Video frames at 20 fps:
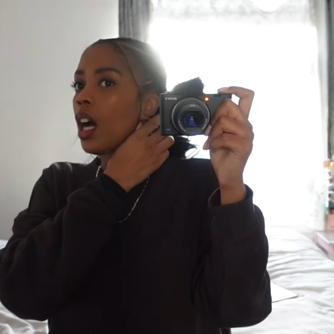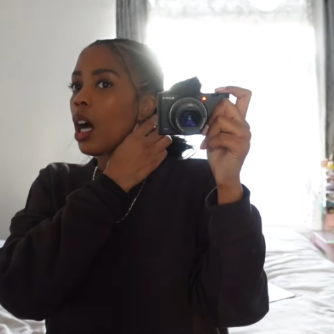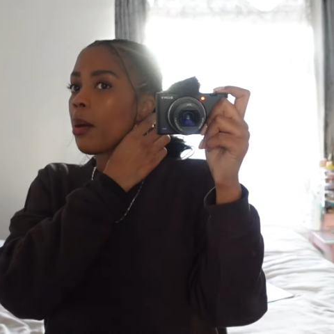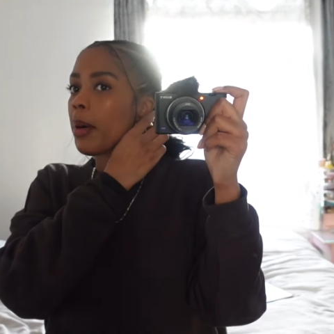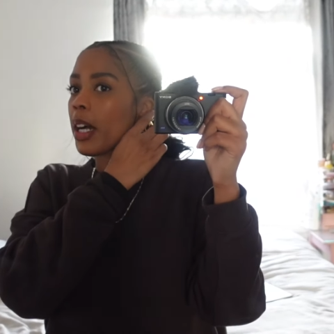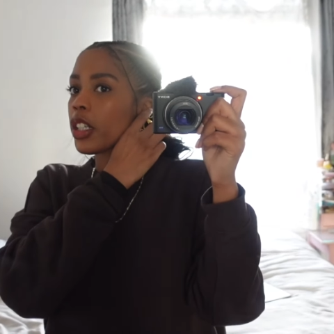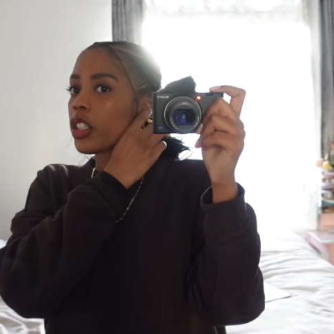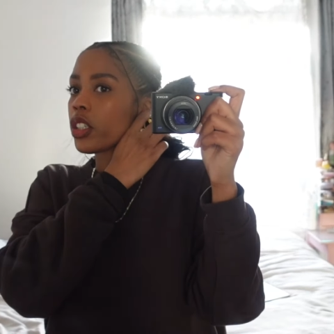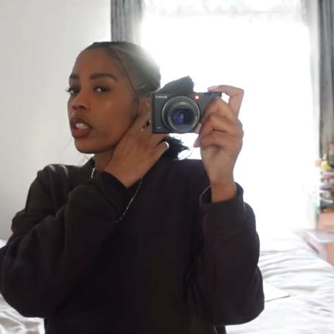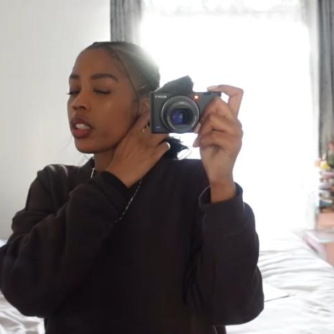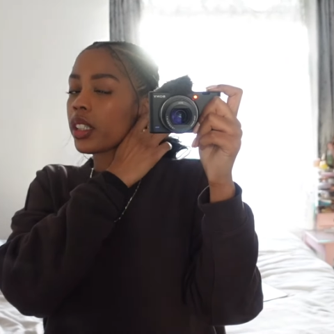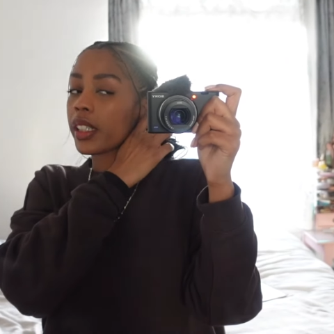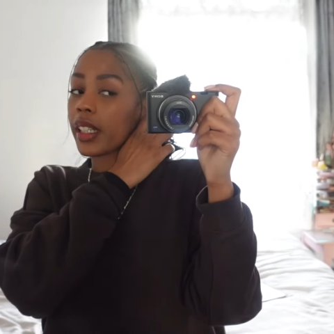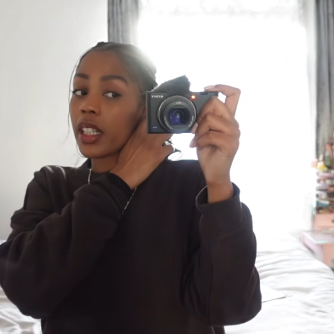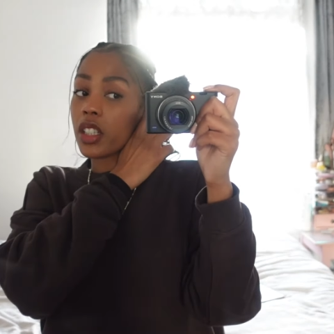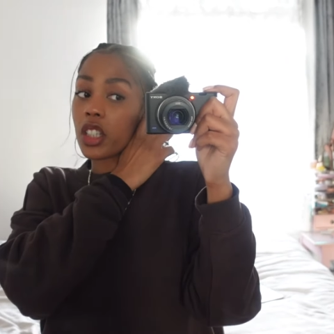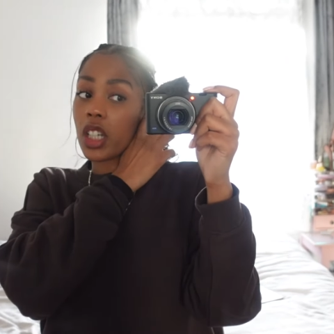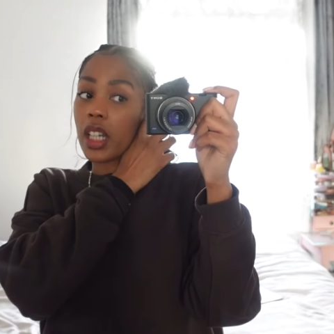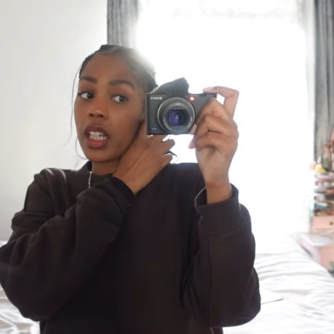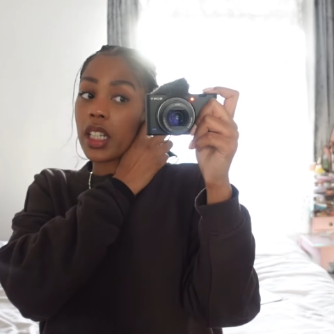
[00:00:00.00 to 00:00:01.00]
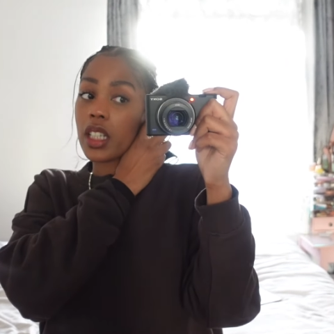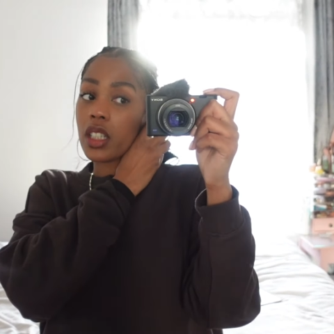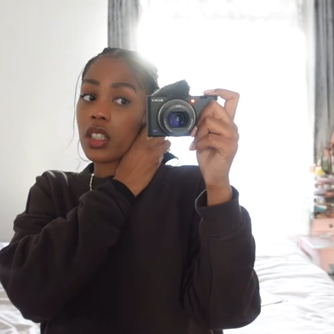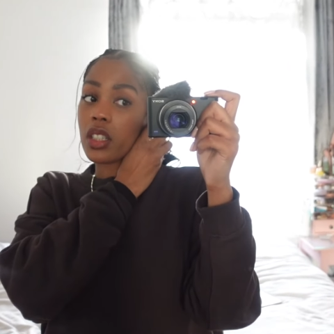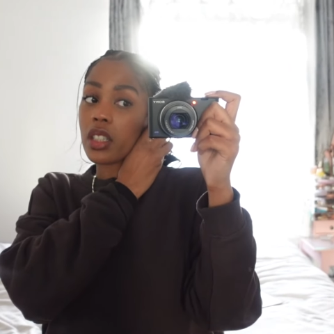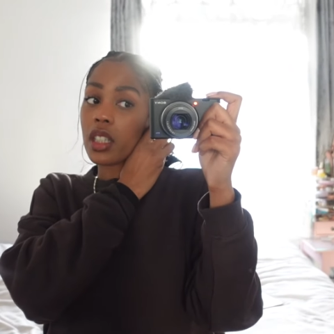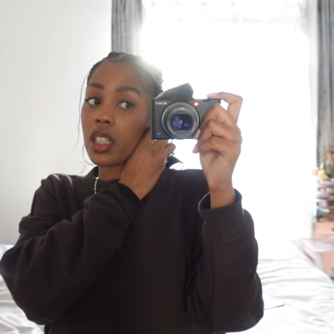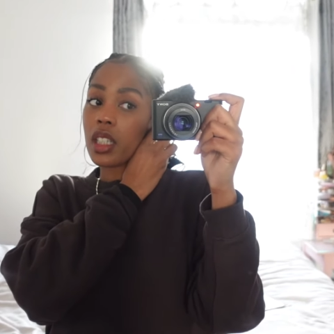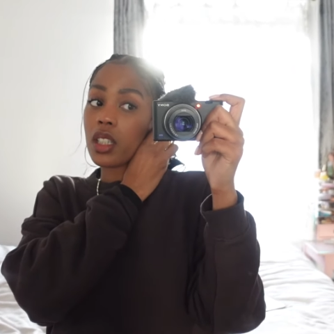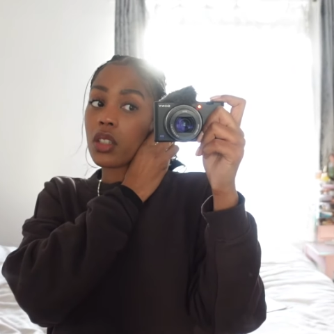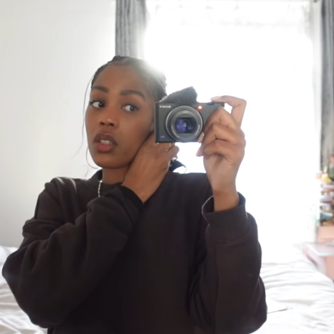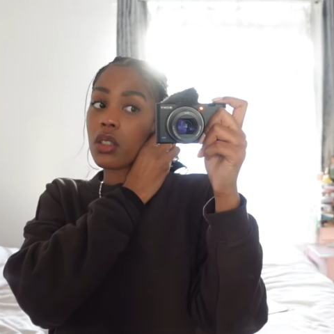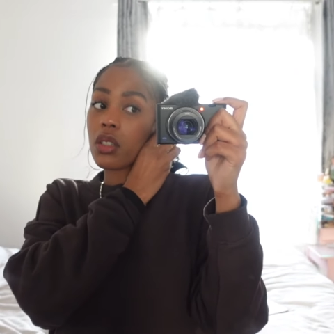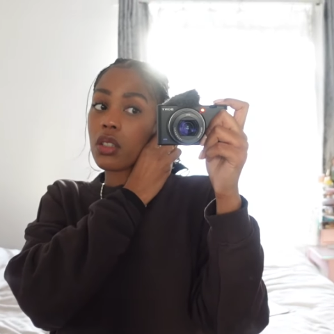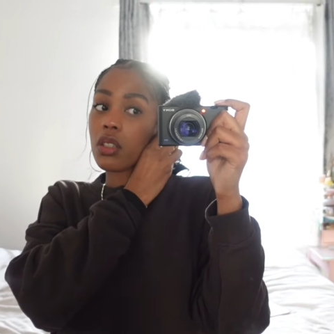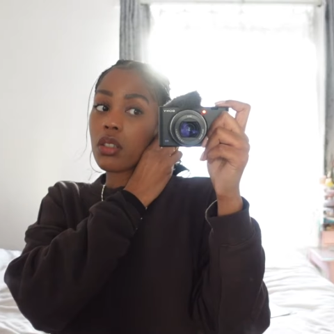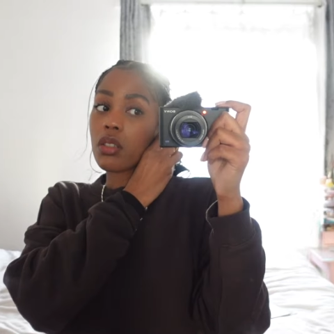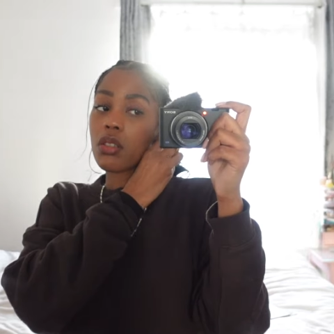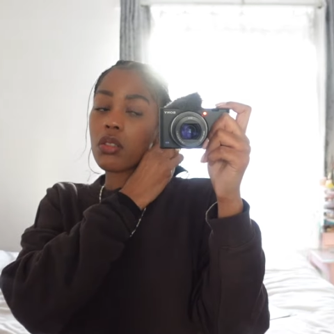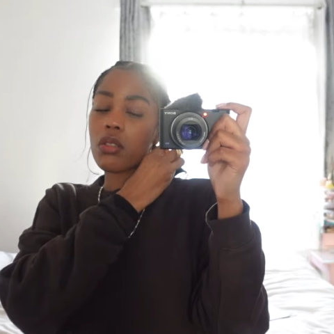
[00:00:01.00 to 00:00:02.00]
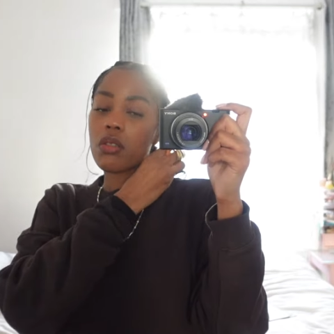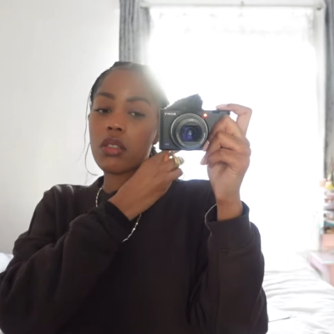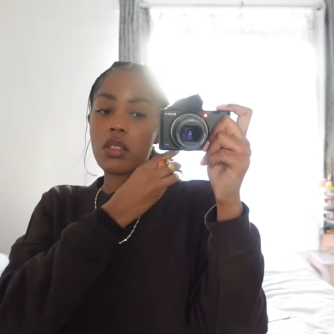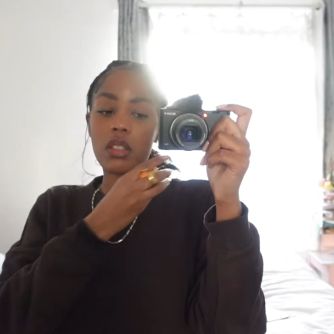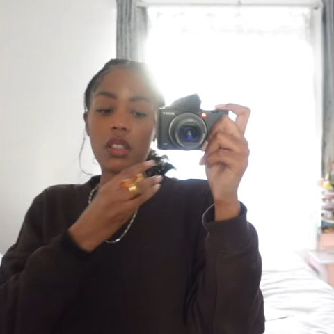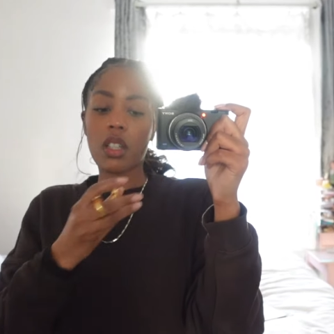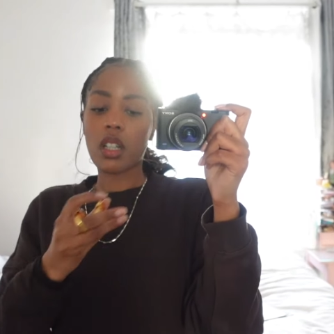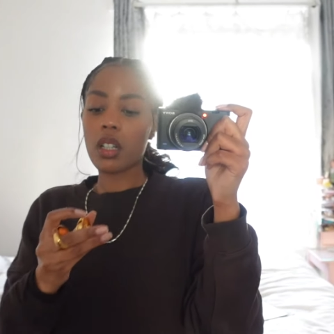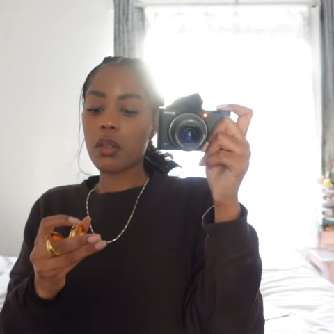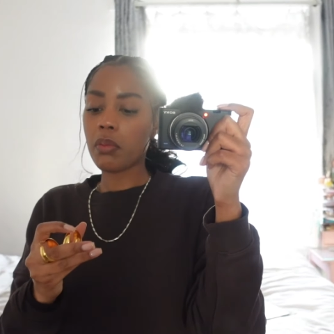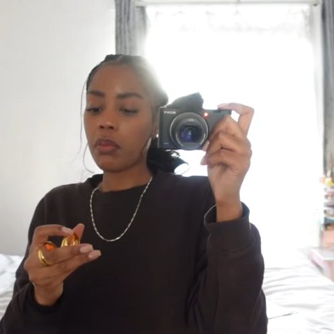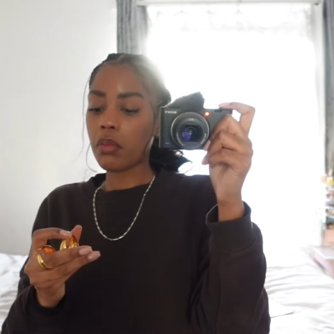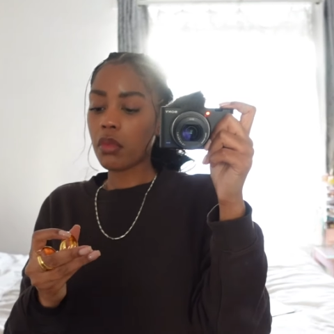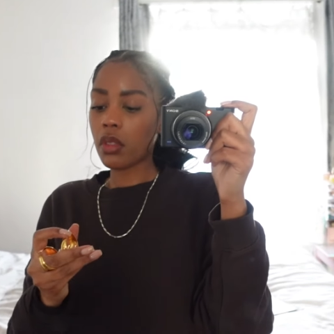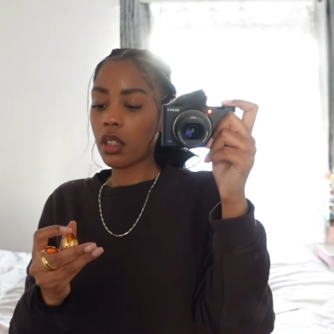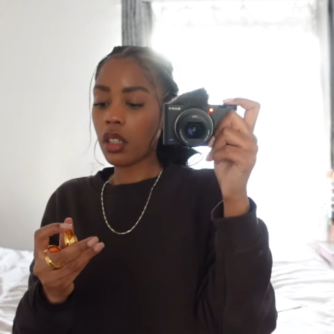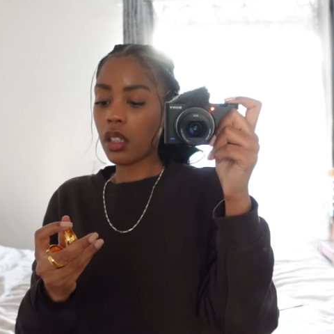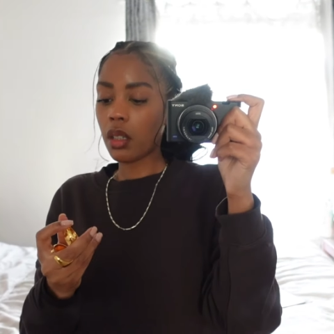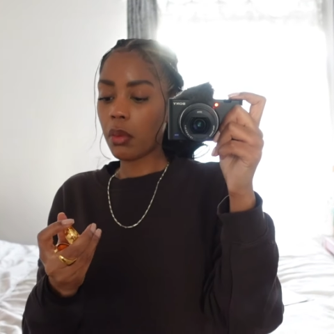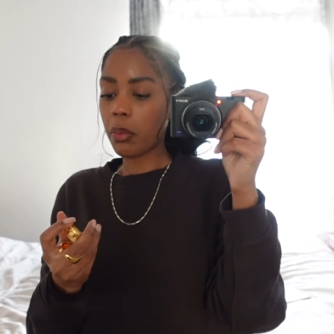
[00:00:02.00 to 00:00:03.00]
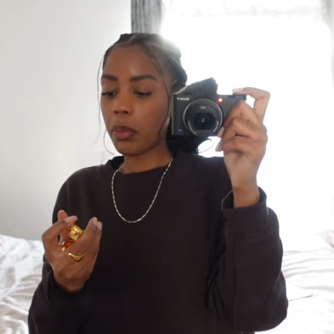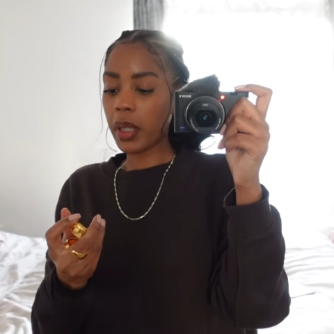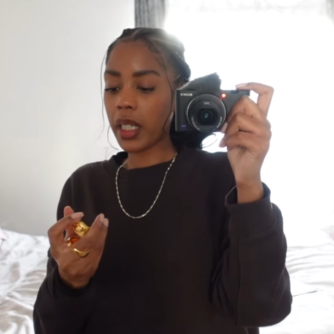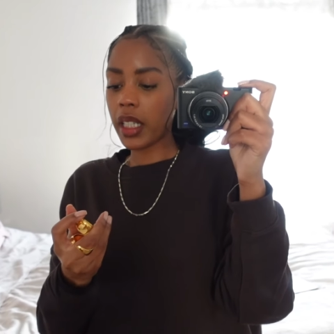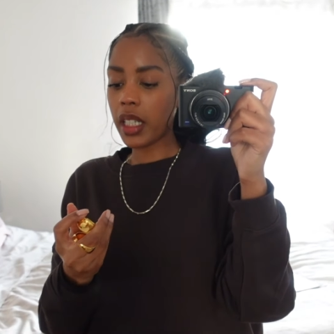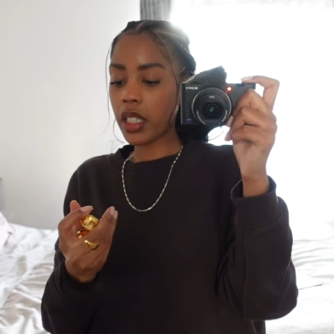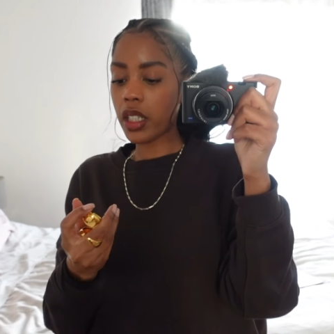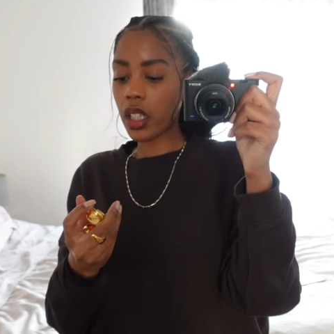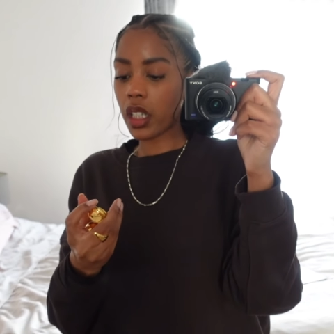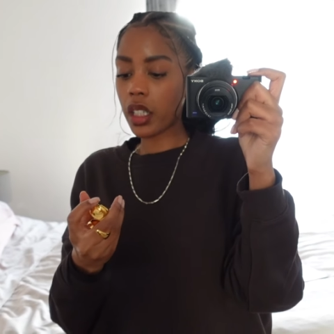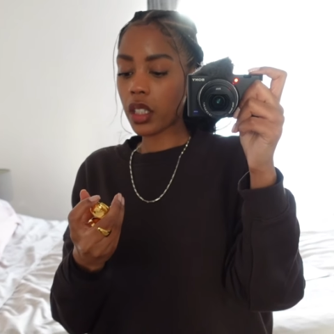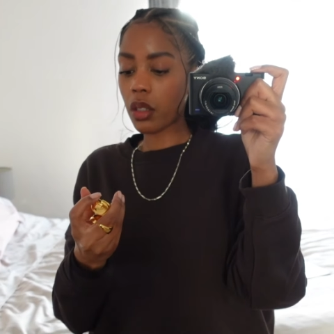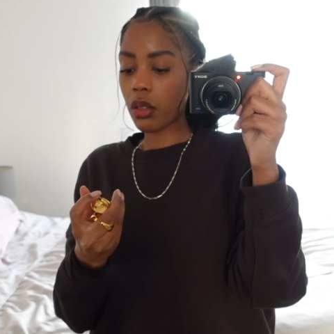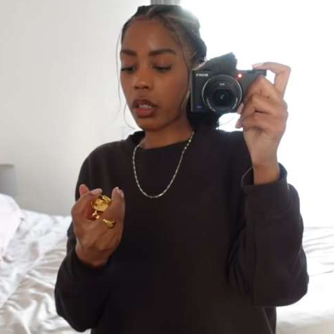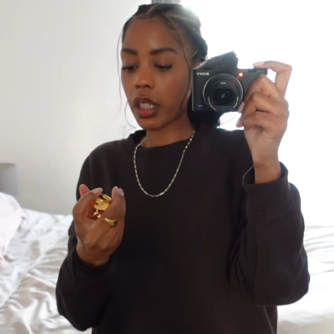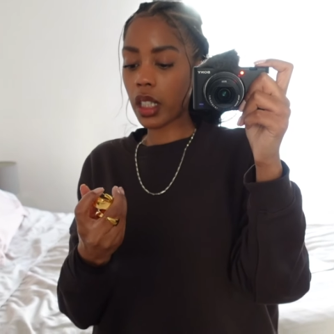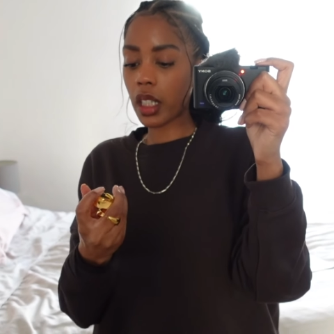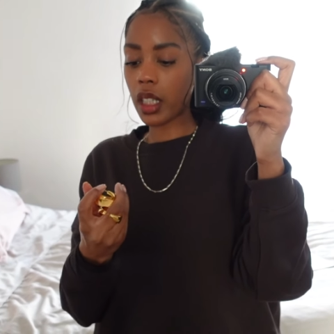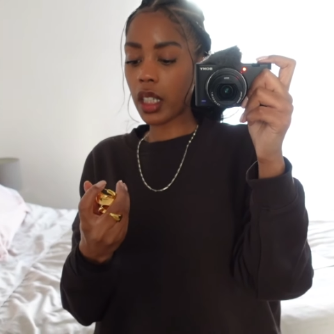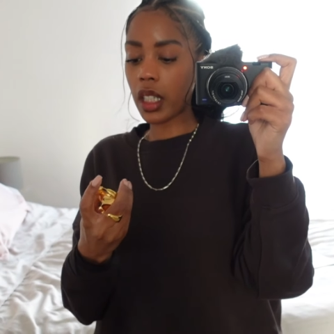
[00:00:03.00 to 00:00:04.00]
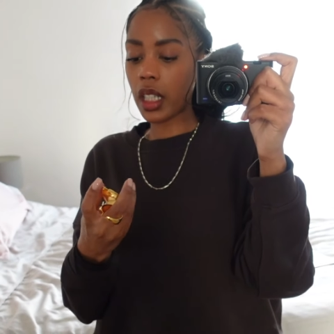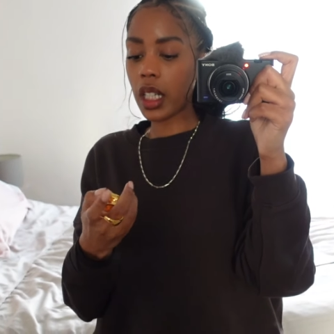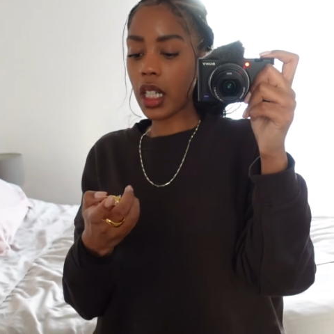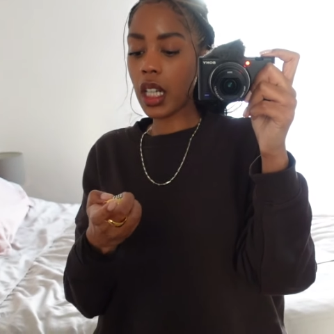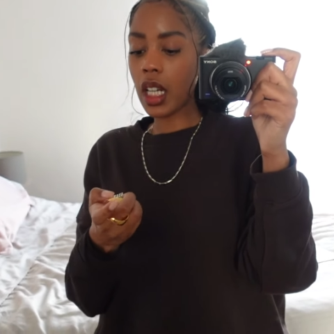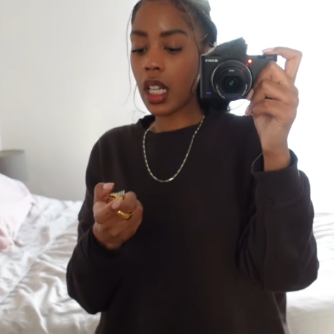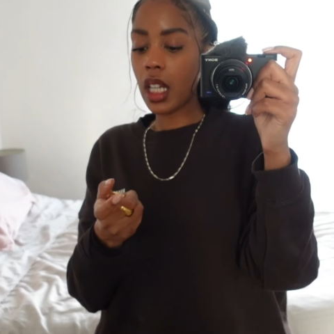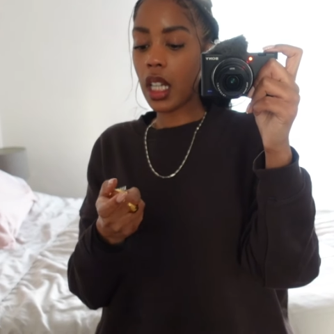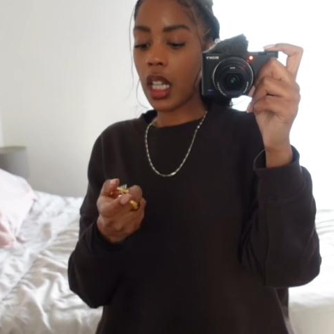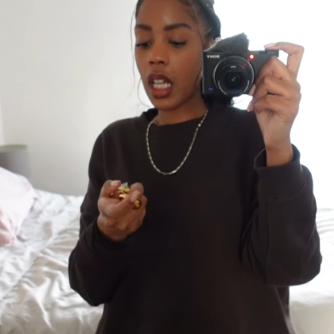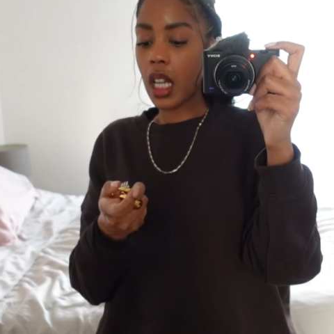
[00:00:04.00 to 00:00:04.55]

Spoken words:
I'm actually going to get changed into some PJs quickly.